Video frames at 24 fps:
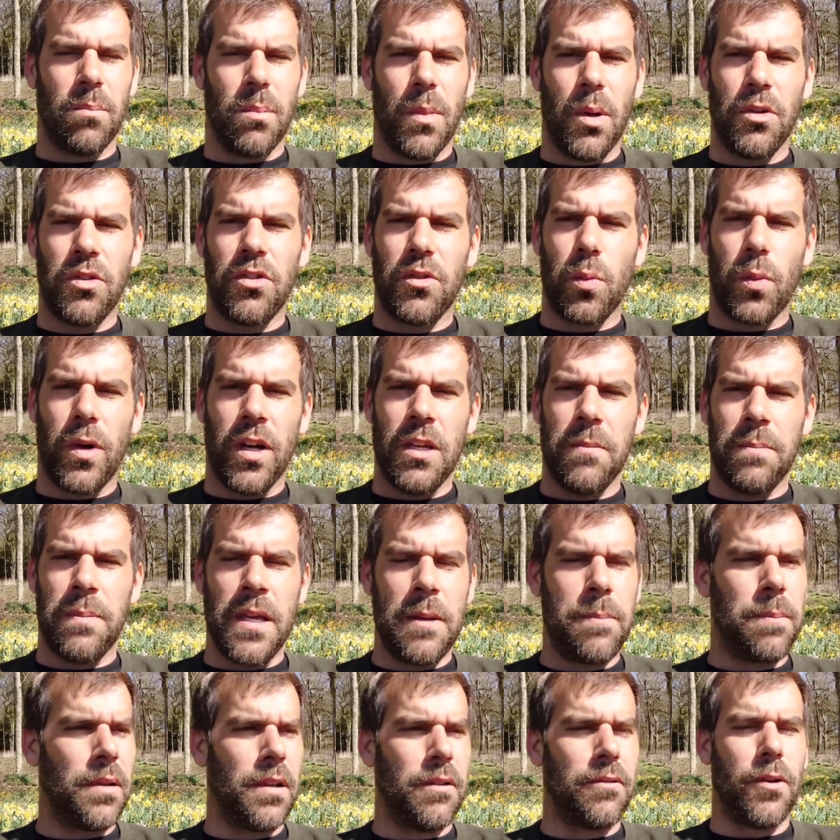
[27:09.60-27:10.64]
most white
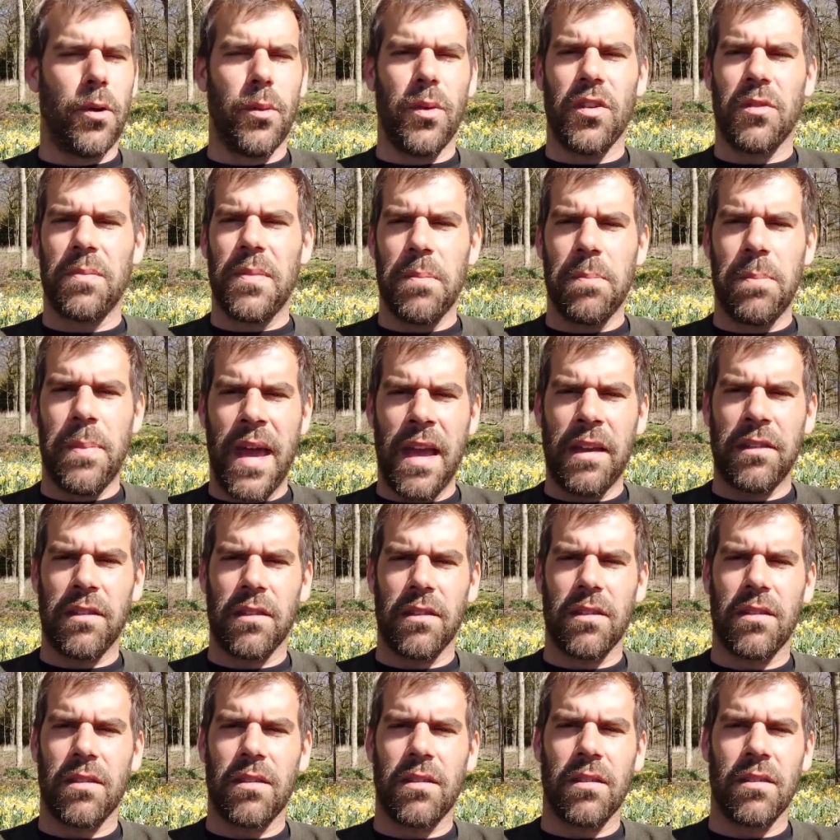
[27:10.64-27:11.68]
people have always been
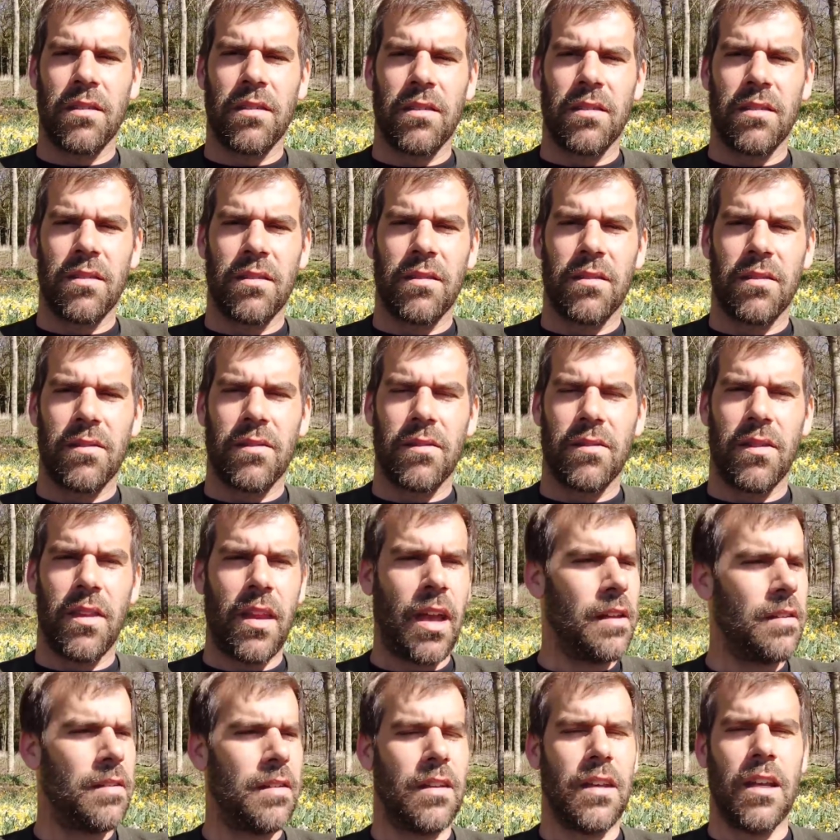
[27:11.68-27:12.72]
peasants.
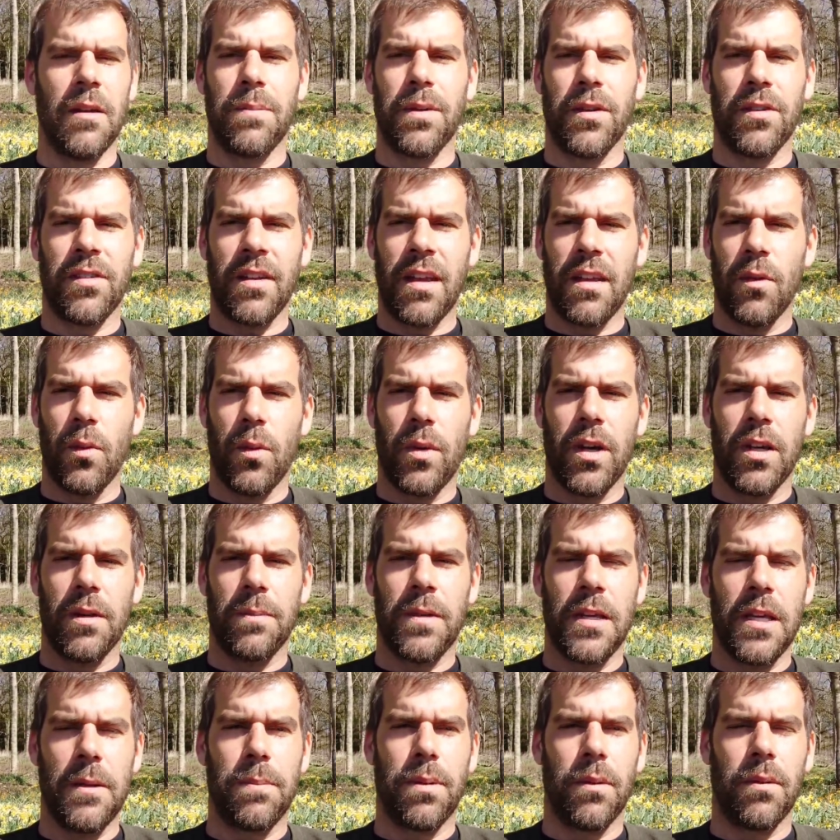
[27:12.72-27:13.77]
99% of
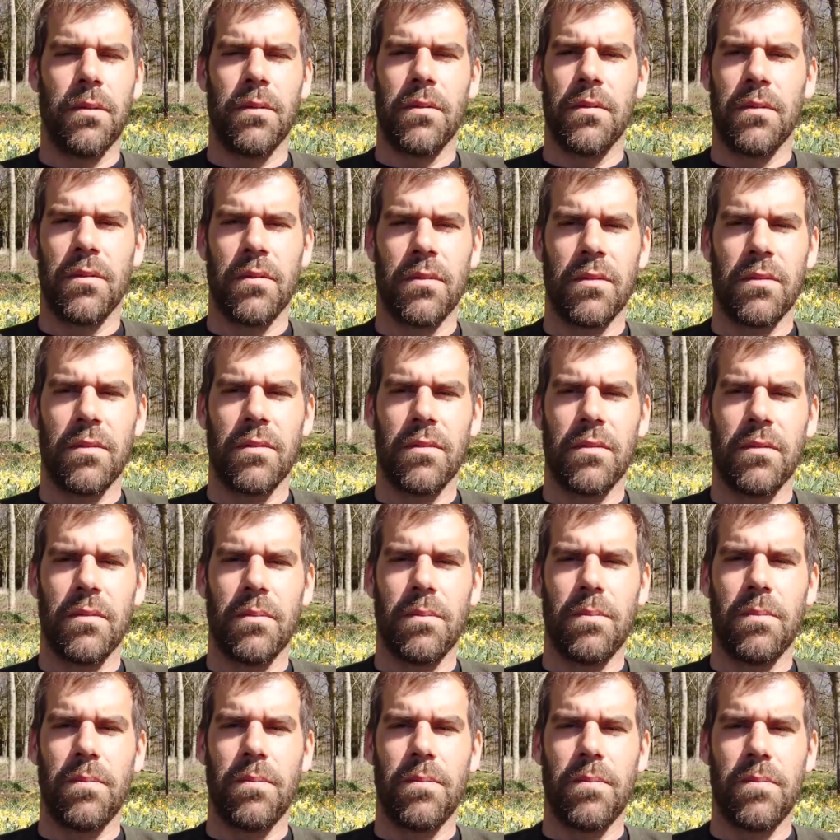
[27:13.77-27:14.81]
white people.
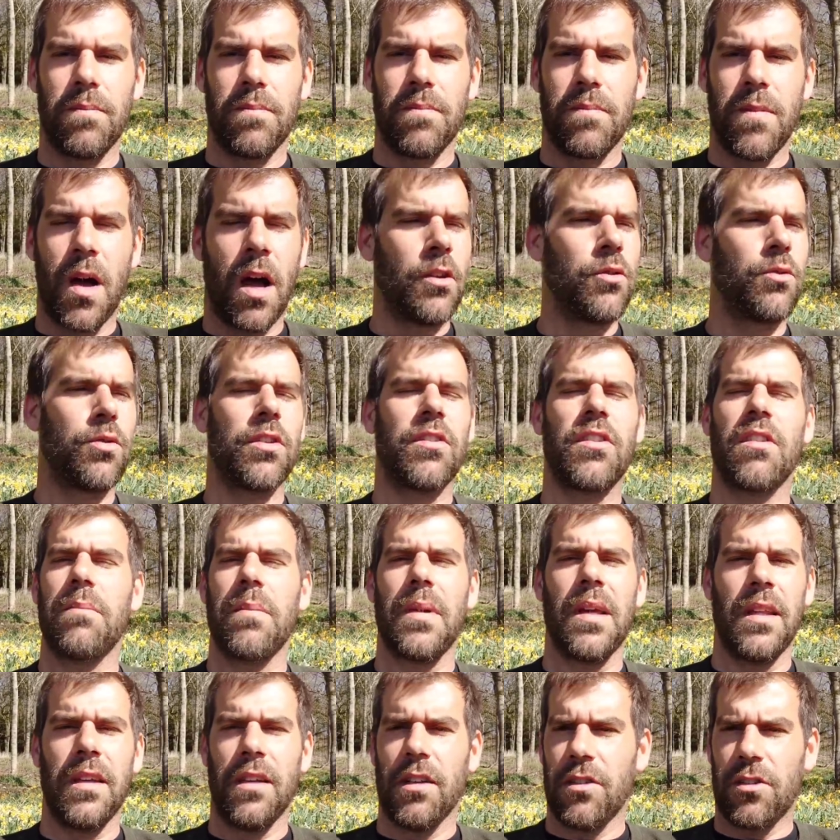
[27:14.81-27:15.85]
Hundreds
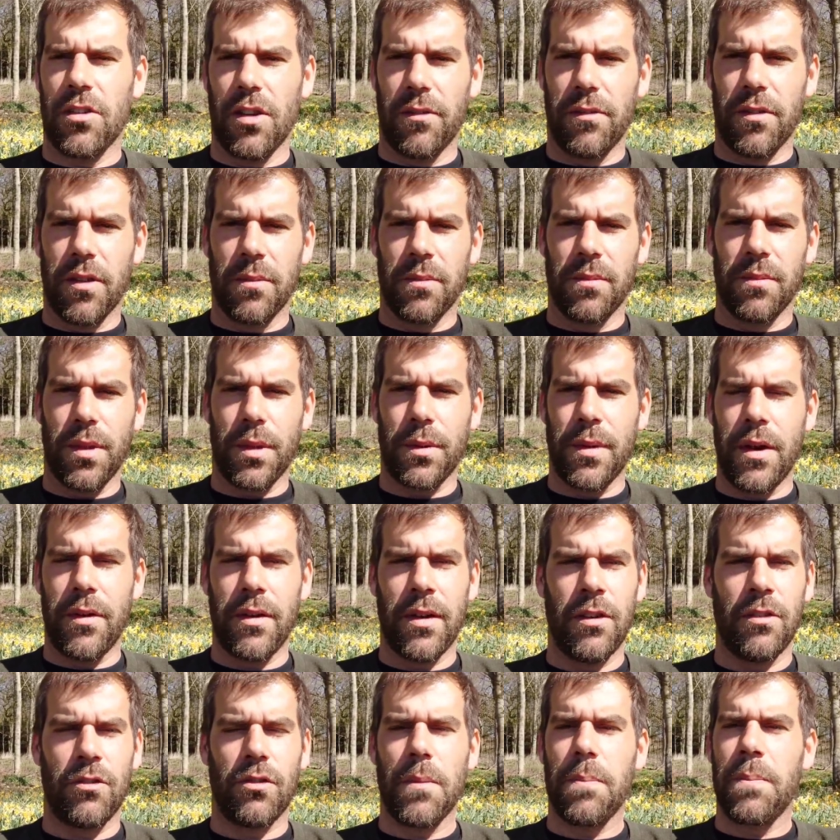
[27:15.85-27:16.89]
of millions of them
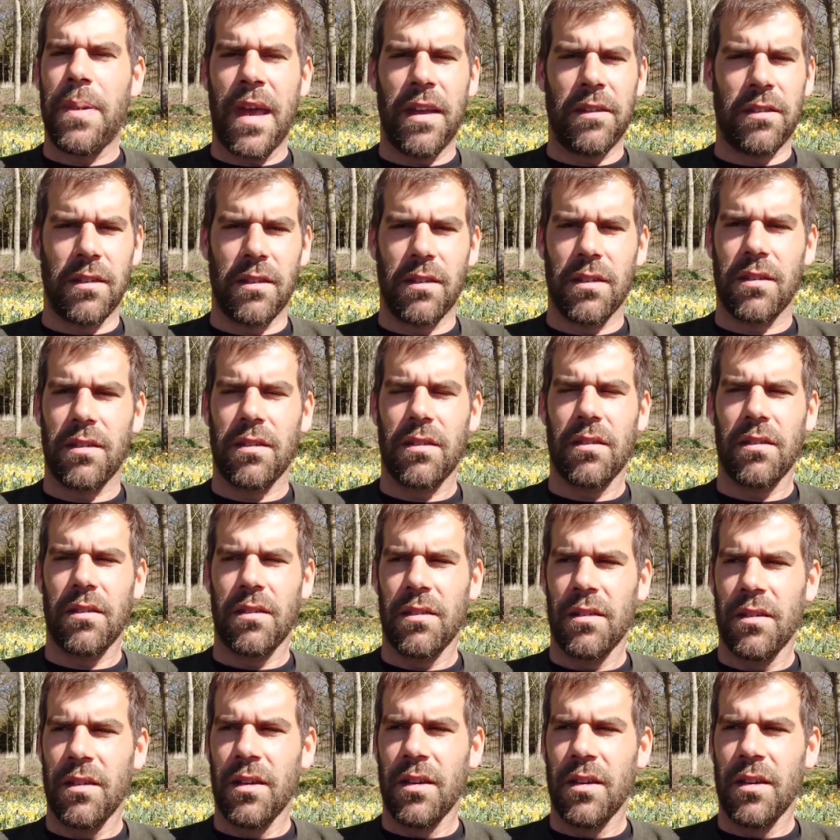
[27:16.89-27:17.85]
throughout history, peasants.